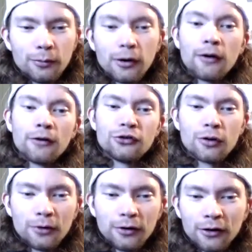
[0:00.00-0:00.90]
But I want to
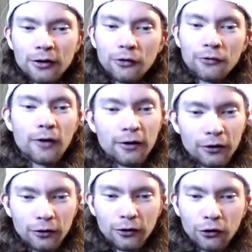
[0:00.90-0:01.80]
jump into your Fed
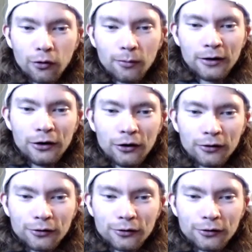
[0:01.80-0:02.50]
career a little bit here.